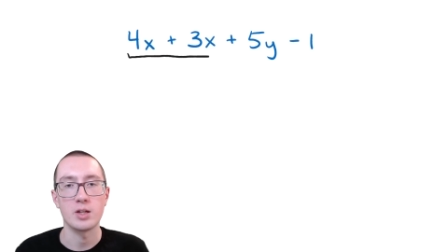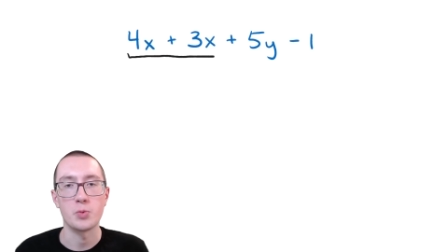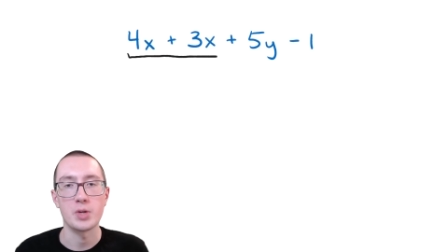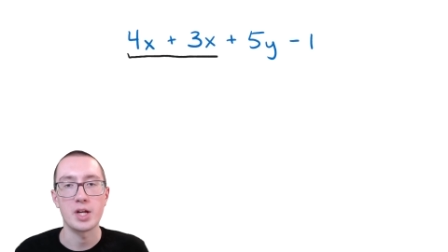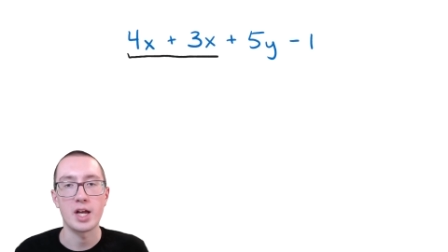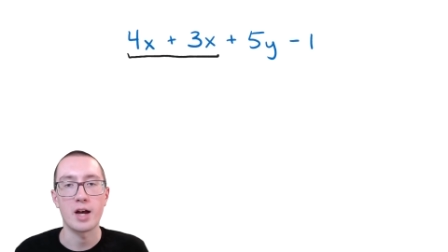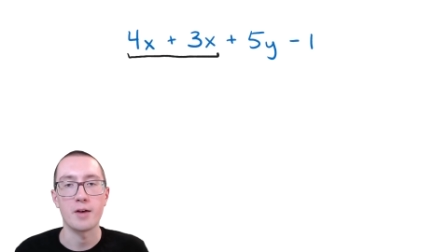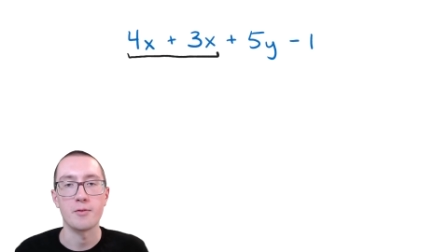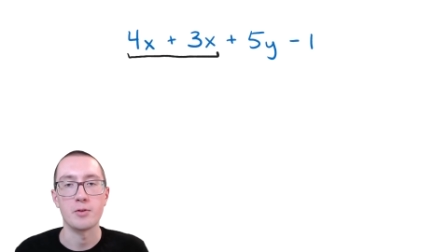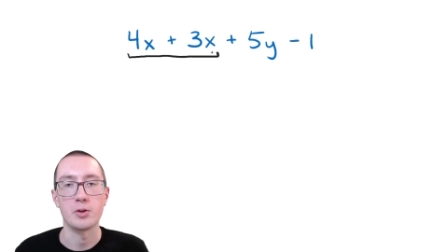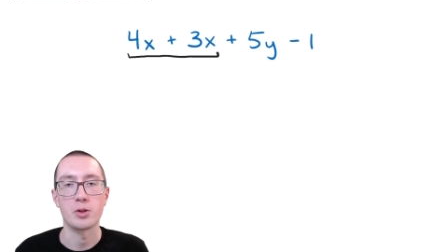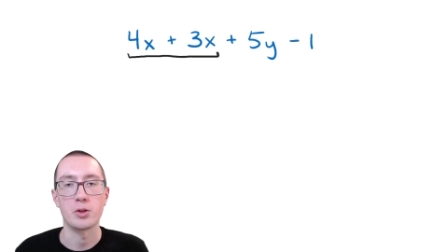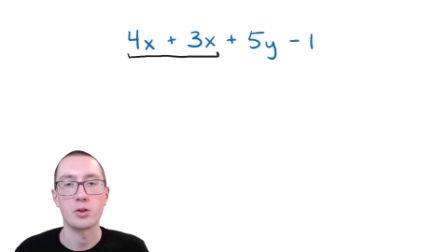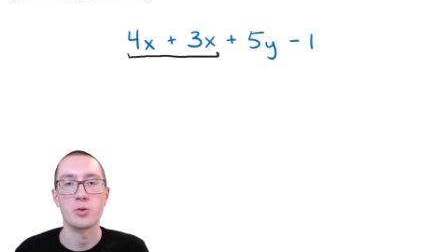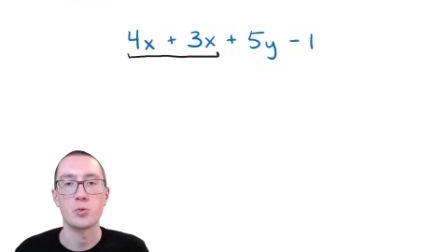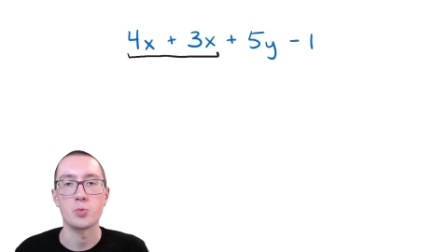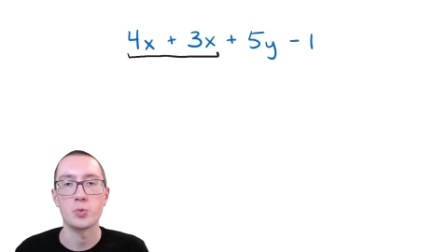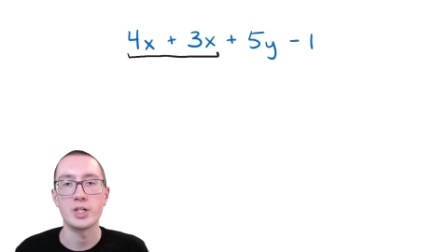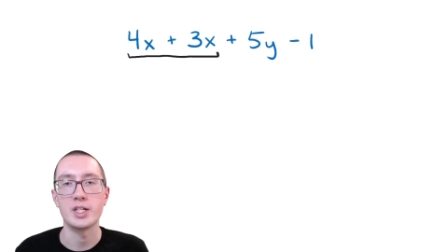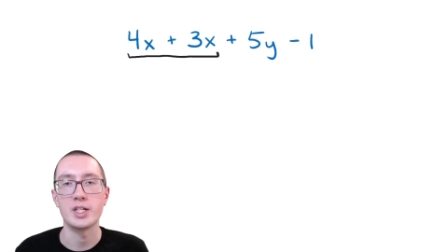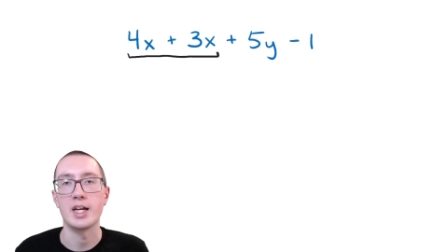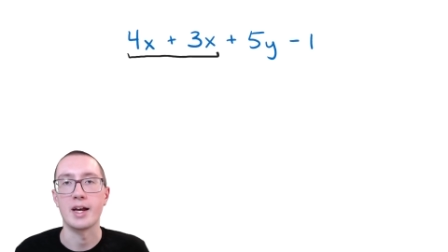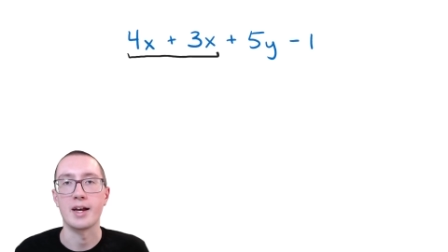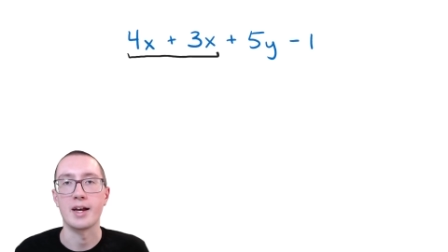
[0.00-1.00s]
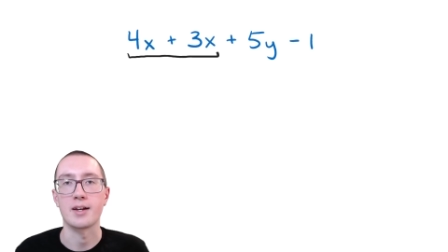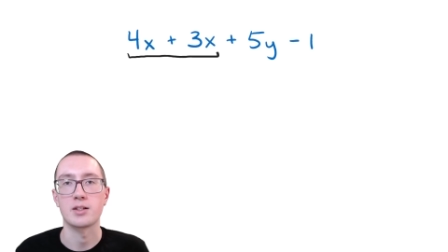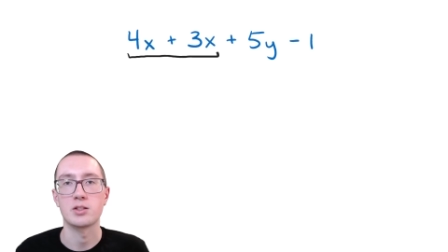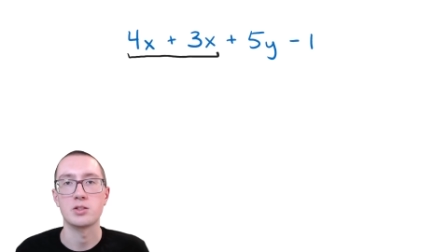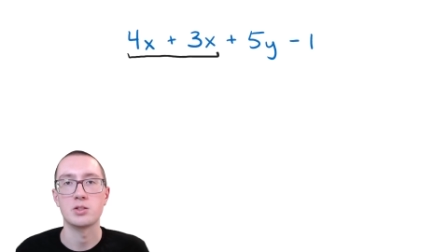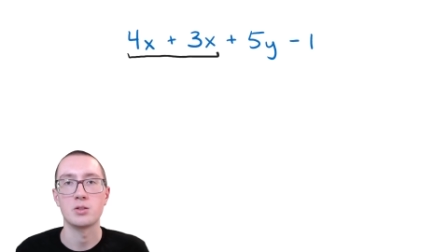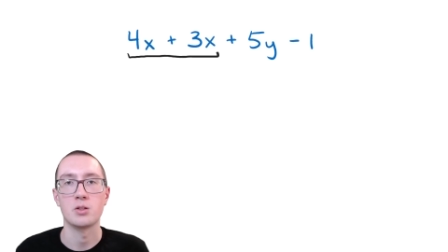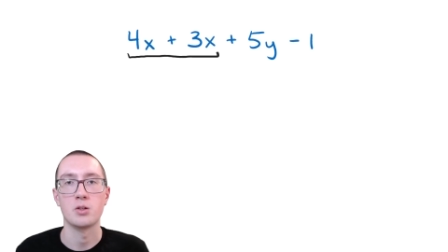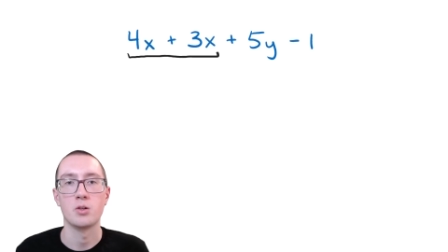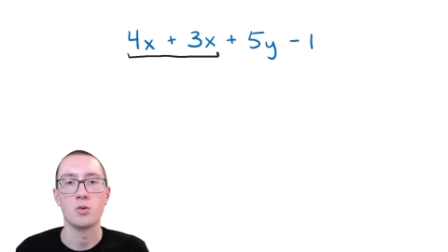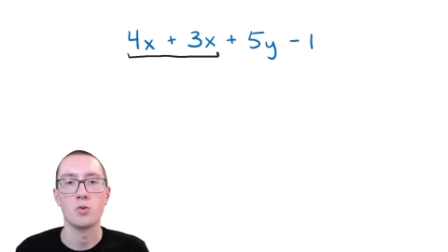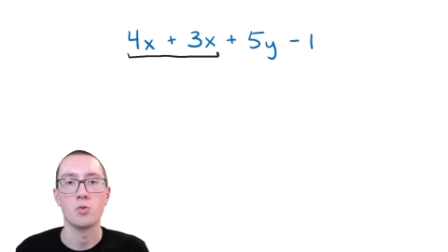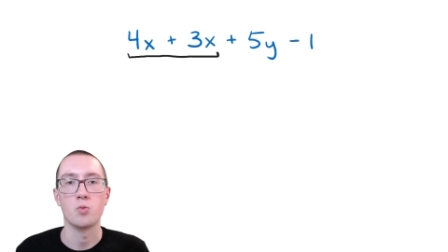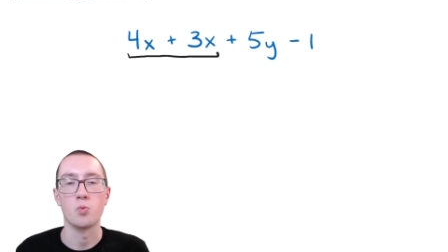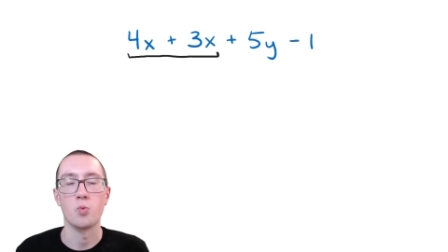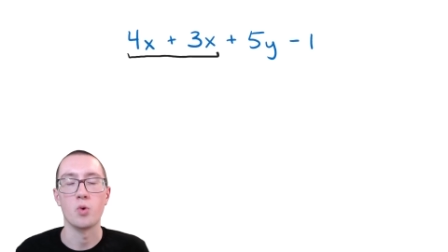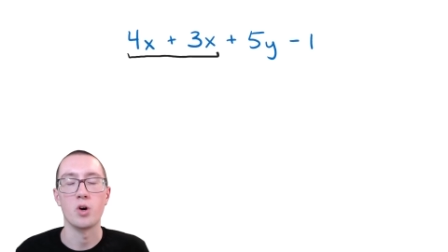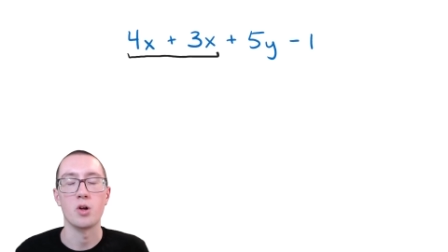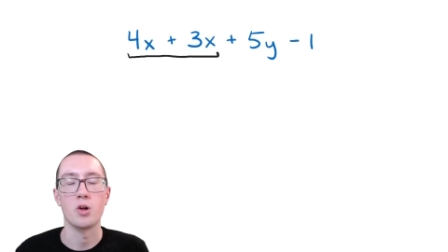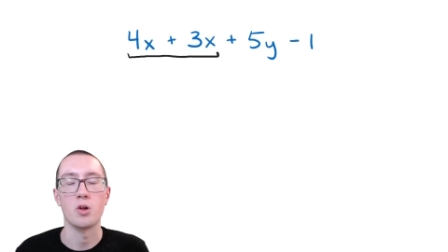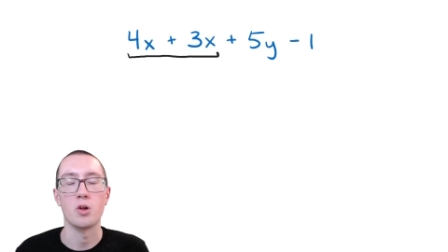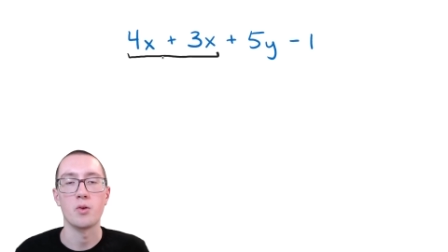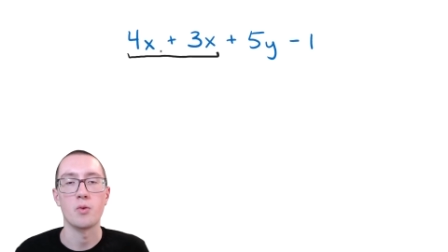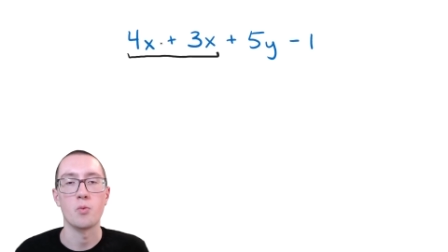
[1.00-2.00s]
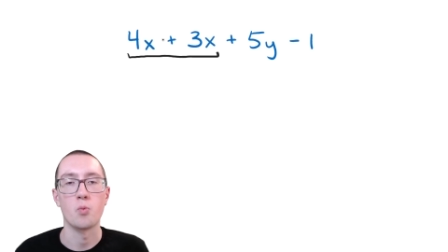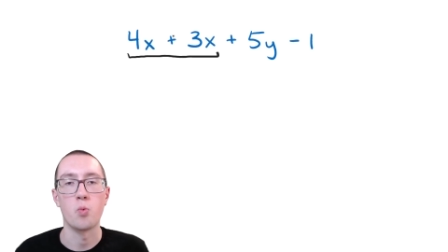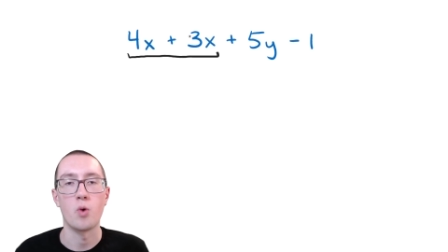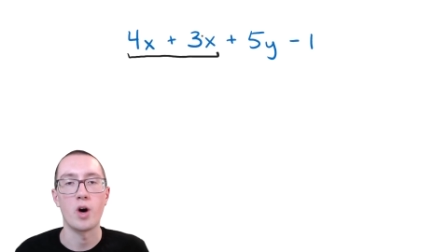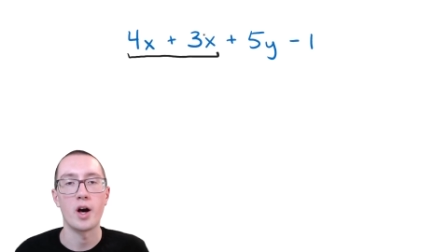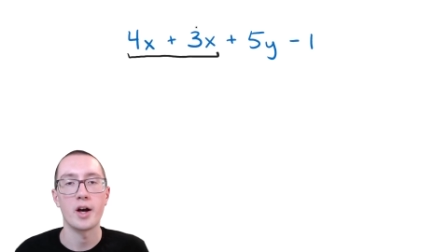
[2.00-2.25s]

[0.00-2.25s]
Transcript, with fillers: and we have a three x. Well,